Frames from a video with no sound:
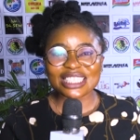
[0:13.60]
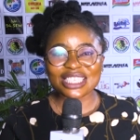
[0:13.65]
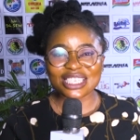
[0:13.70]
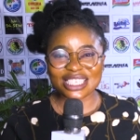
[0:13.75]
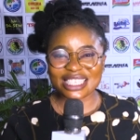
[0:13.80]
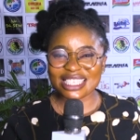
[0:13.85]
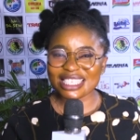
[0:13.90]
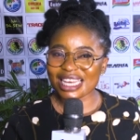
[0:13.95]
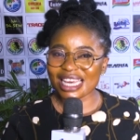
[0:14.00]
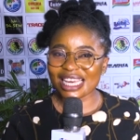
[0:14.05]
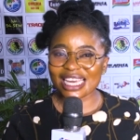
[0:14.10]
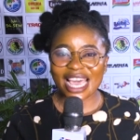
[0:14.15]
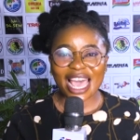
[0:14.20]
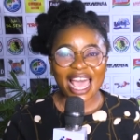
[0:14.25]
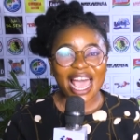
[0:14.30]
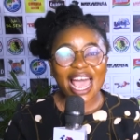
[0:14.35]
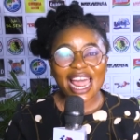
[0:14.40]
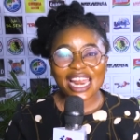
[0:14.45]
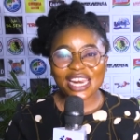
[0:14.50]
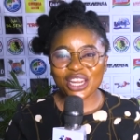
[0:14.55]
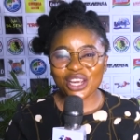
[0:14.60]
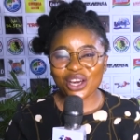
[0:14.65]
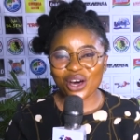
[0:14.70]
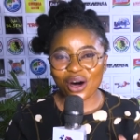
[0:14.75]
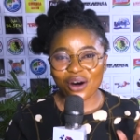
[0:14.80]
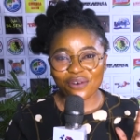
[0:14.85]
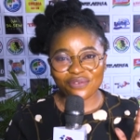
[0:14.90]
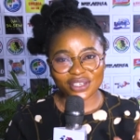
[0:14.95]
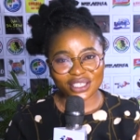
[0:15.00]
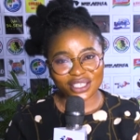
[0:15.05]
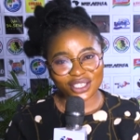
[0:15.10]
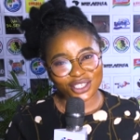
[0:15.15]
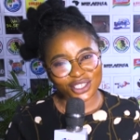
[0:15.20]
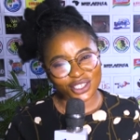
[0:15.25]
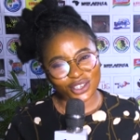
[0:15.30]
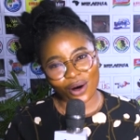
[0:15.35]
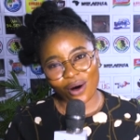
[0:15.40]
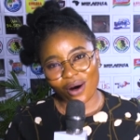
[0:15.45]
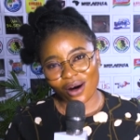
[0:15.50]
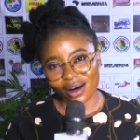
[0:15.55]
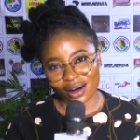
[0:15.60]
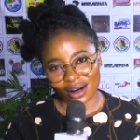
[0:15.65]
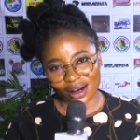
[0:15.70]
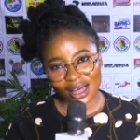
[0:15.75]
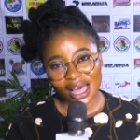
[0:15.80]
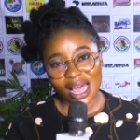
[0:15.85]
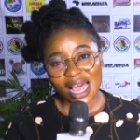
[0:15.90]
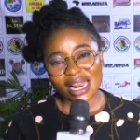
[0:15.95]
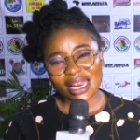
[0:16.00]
to sing any of his song.